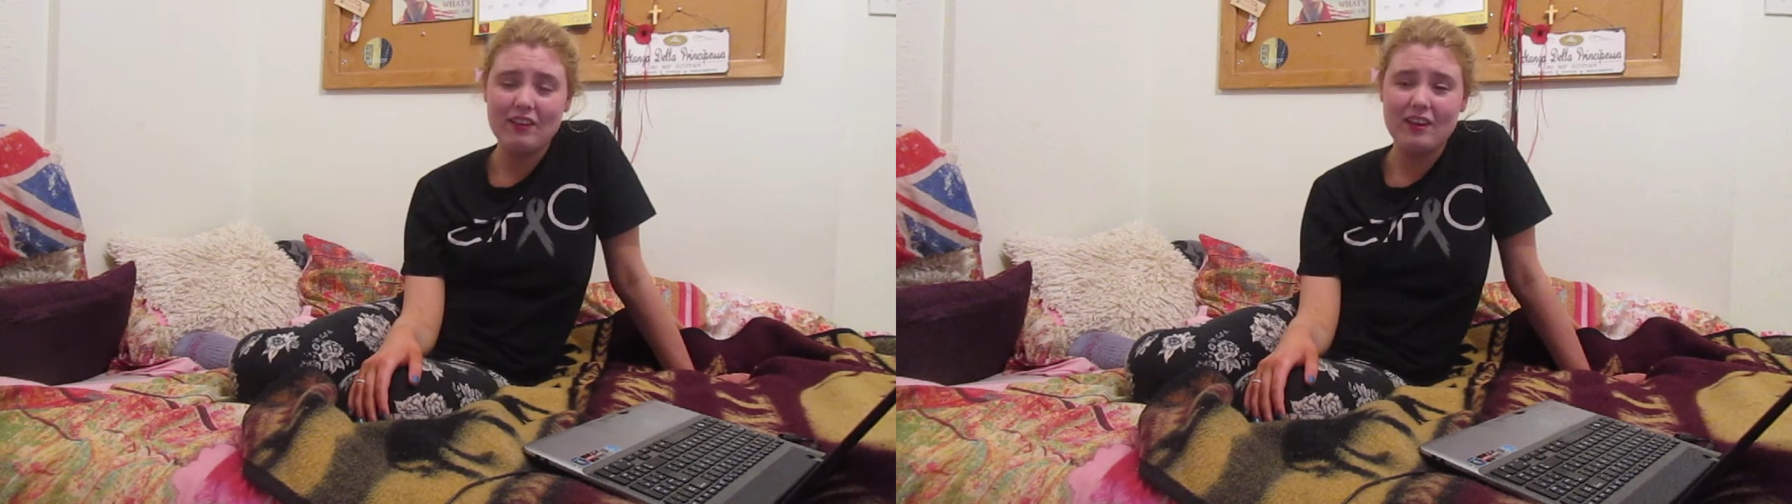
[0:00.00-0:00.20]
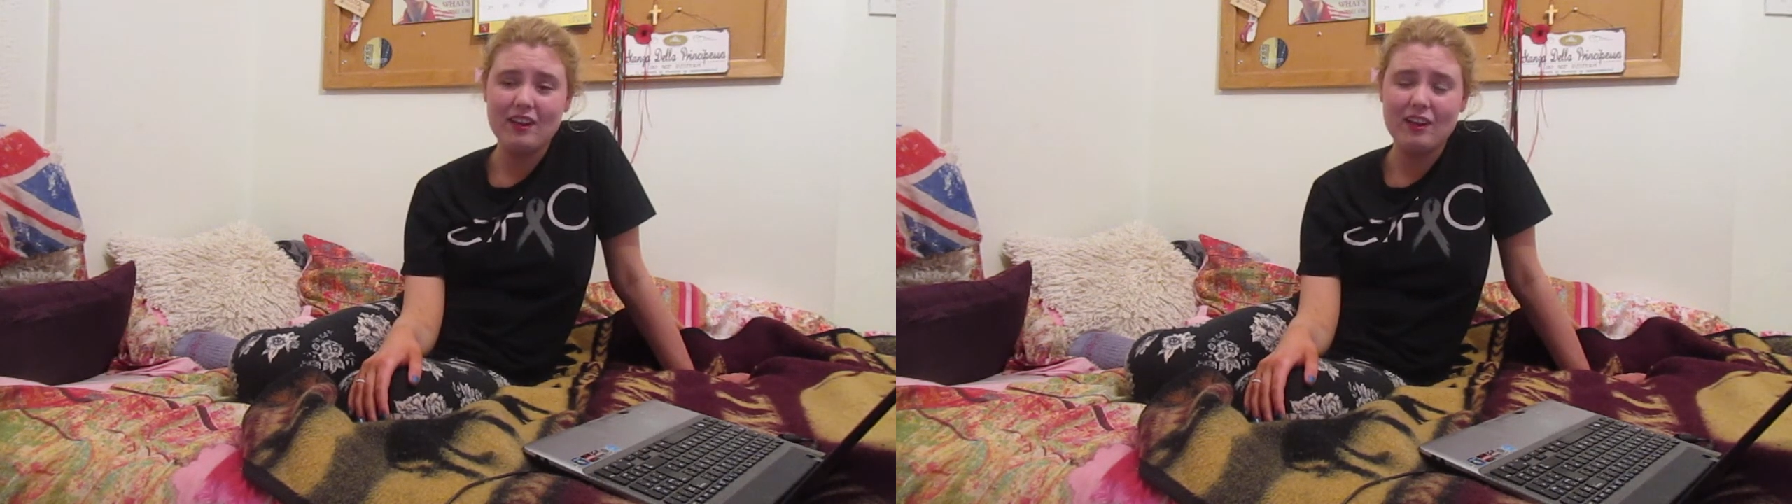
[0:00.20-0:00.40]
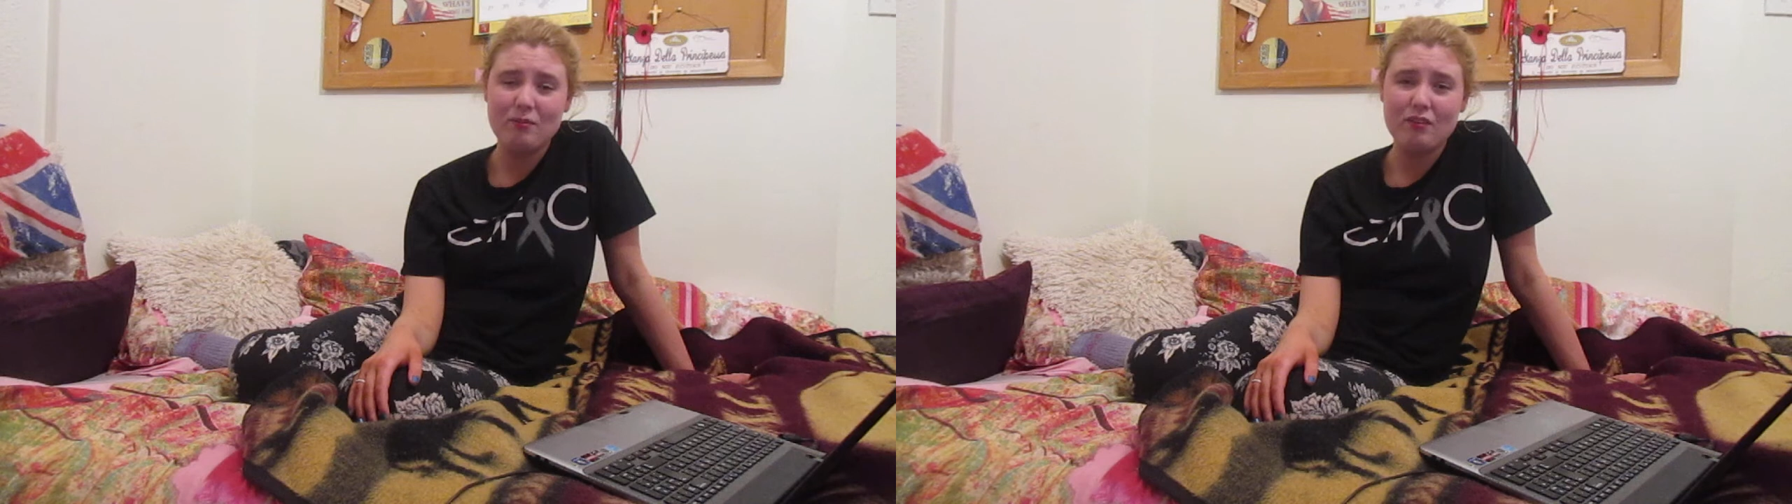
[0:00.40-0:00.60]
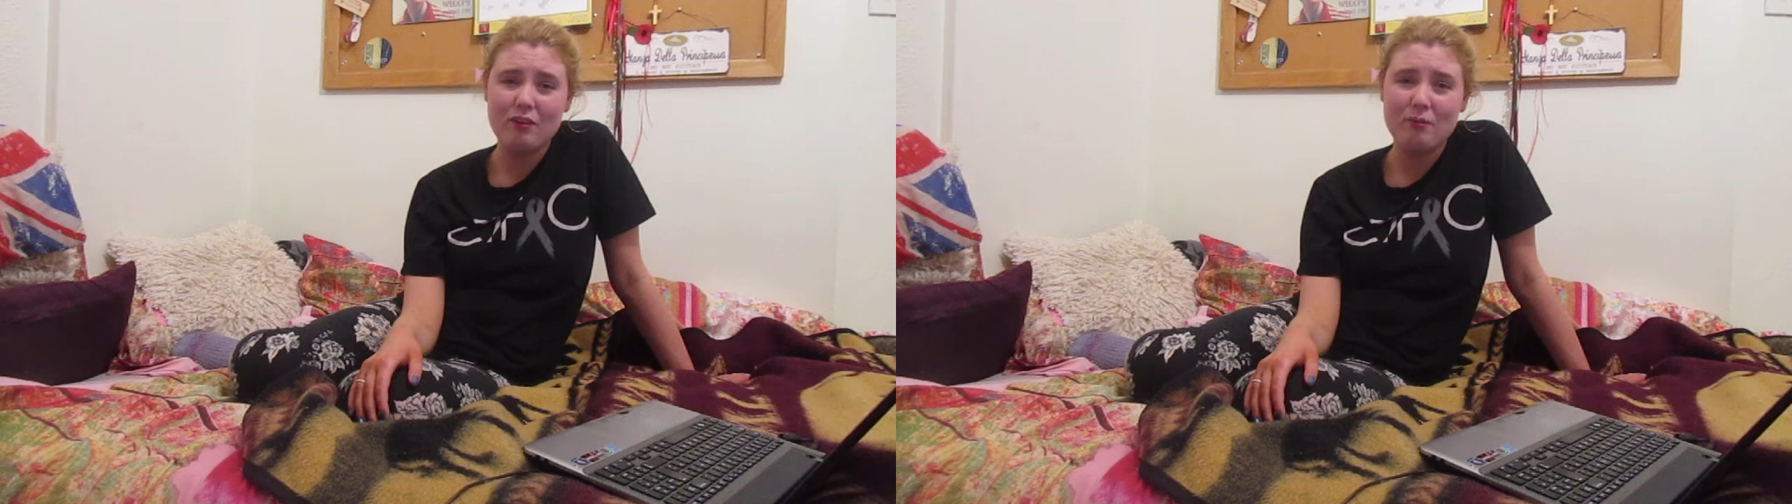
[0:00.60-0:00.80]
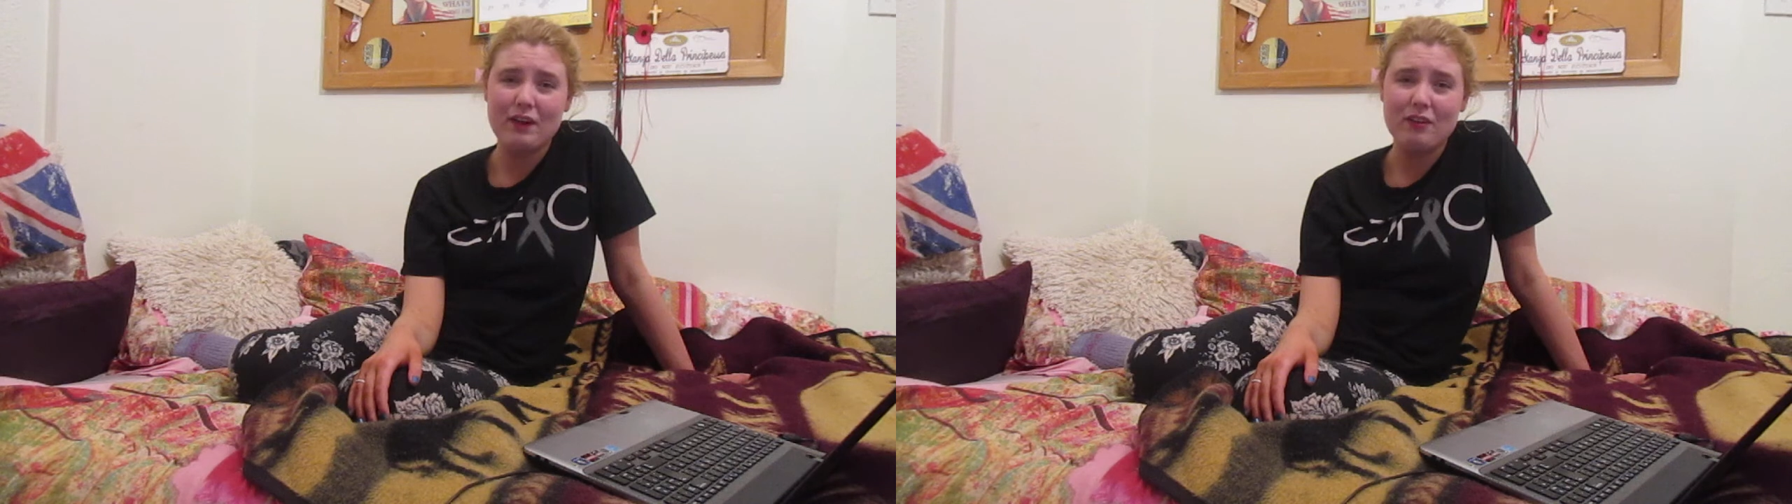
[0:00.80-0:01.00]
I'm so
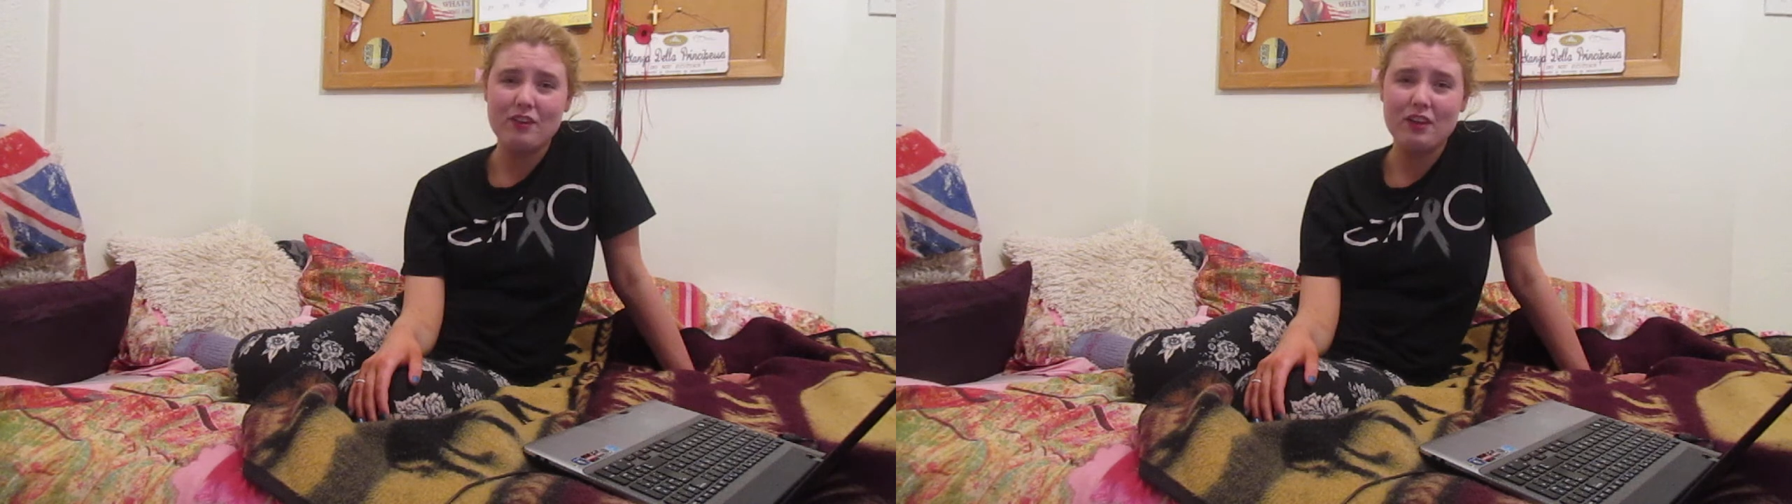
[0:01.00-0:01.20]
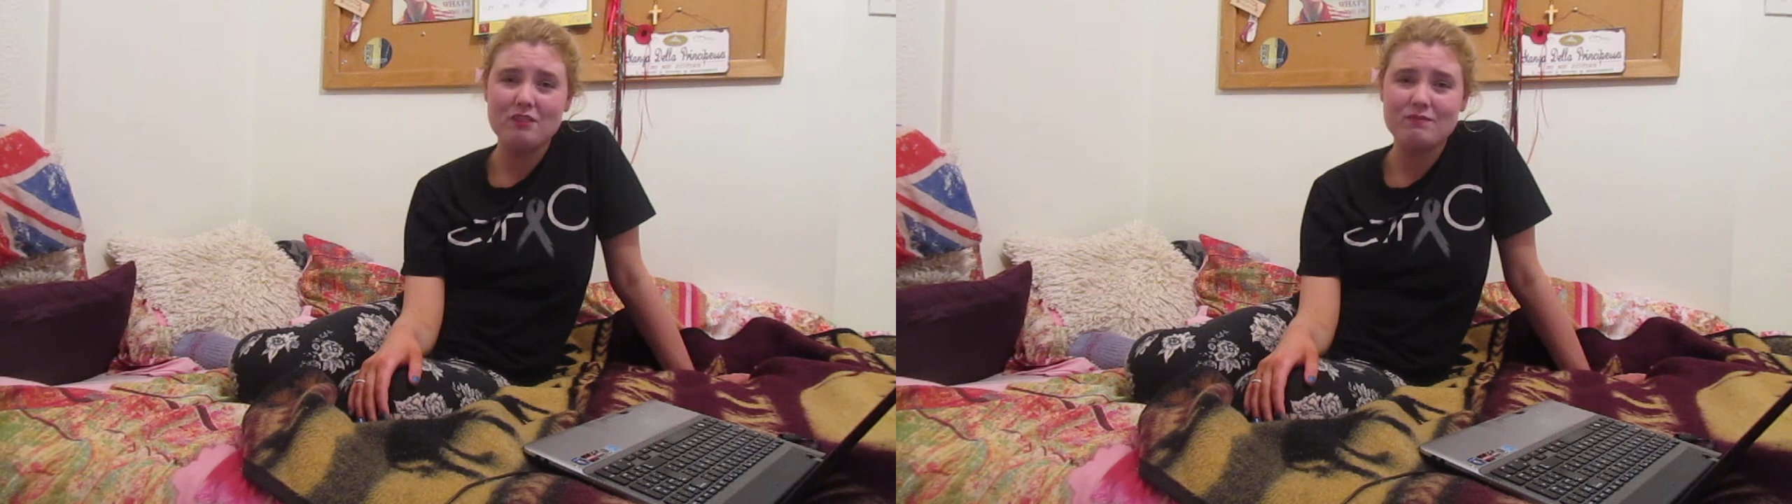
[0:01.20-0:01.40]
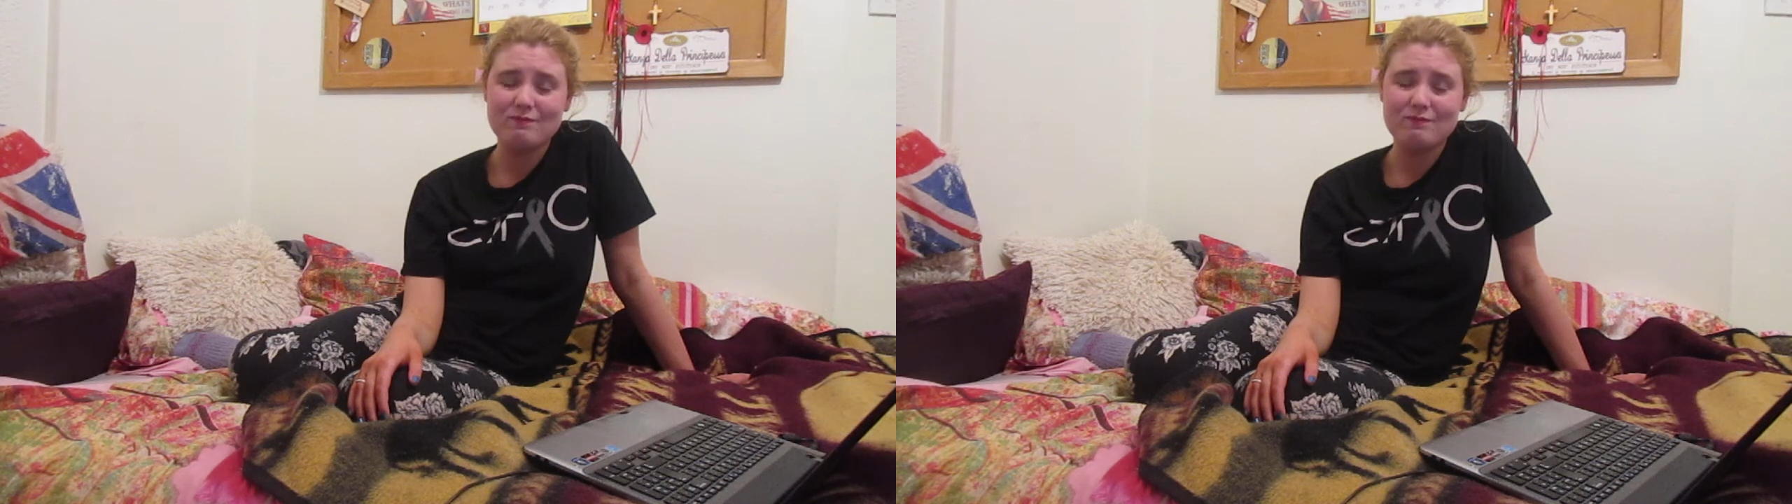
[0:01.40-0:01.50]
proud of you.